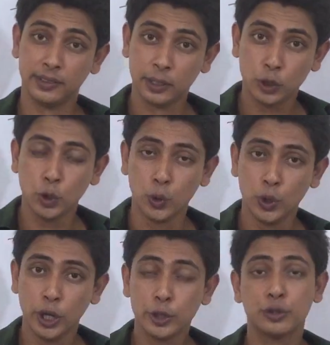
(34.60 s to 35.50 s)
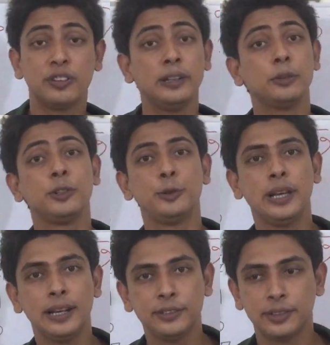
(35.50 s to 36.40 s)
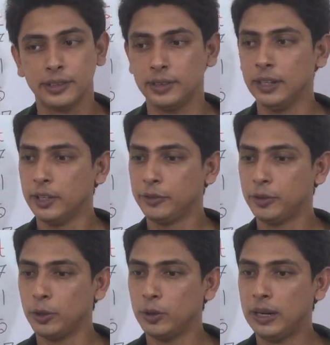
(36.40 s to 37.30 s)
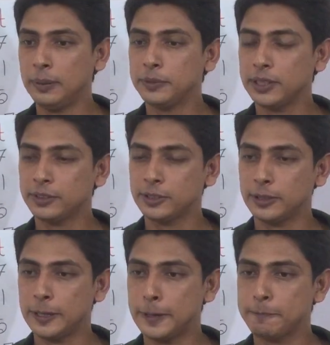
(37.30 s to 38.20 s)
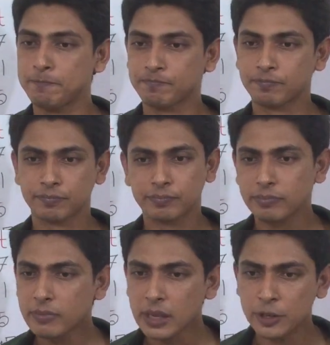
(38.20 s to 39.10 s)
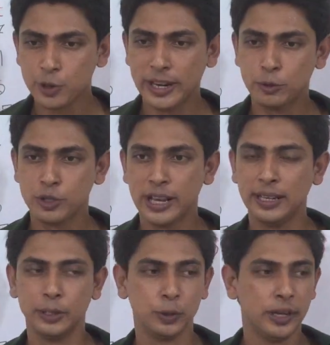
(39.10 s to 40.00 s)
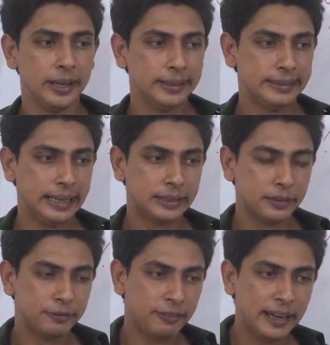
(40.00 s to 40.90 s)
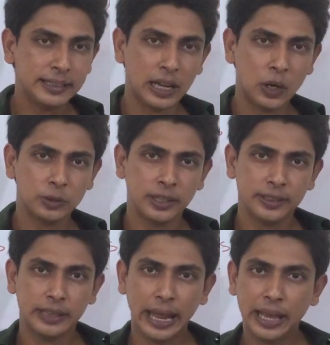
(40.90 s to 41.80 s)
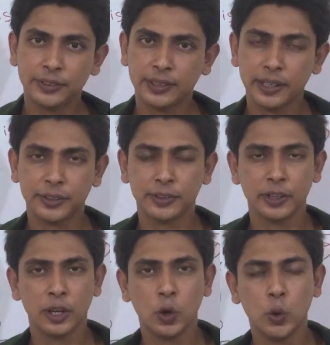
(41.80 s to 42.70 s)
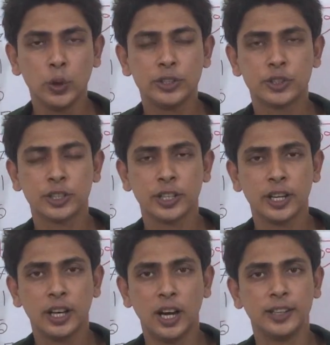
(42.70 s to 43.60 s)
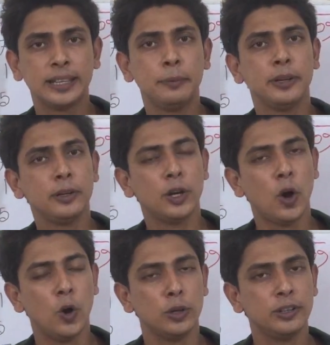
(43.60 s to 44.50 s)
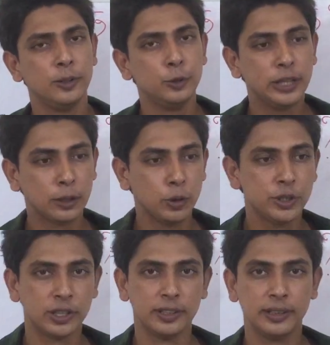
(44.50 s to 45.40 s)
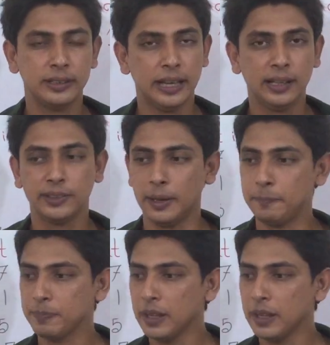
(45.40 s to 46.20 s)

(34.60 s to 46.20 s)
a clue to find out the real answer. So I'm just trying to tell you that find out the assets which are given on real question in the exam.